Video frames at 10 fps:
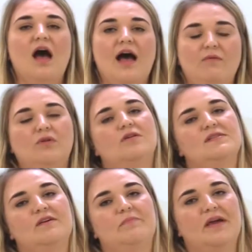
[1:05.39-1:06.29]
I will
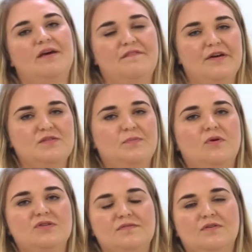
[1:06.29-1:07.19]
also be a first
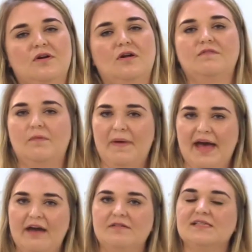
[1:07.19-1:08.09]
port of call for
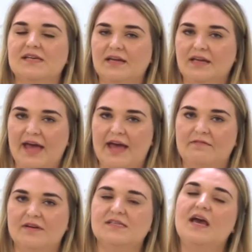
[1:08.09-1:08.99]
parents and
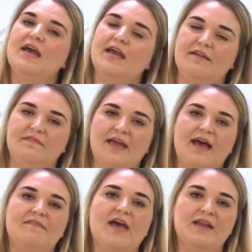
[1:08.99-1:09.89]
carers if they
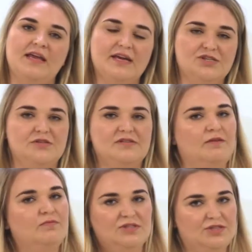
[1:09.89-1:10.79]
have any issues they
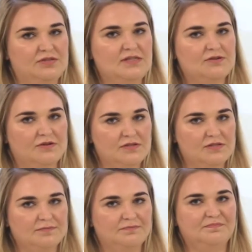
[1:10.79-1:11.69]
wish to discuss.